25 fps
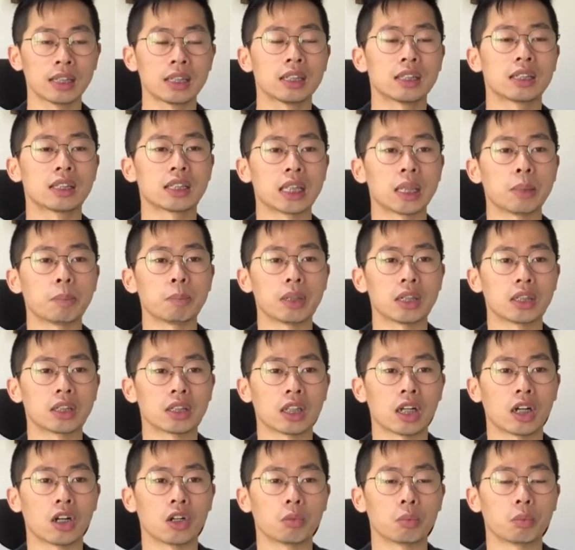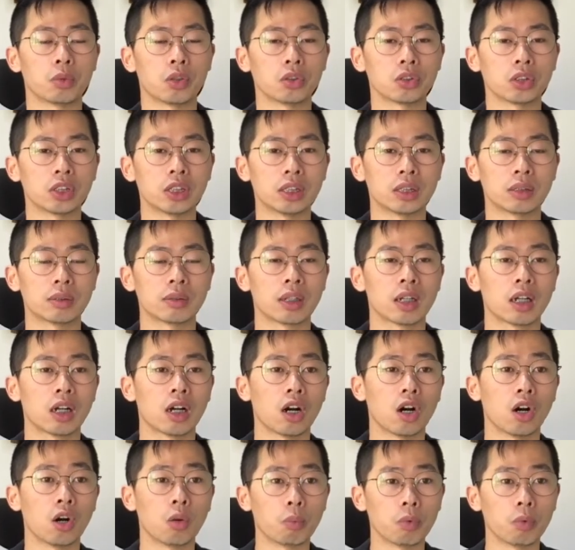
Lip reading: same as our body. Our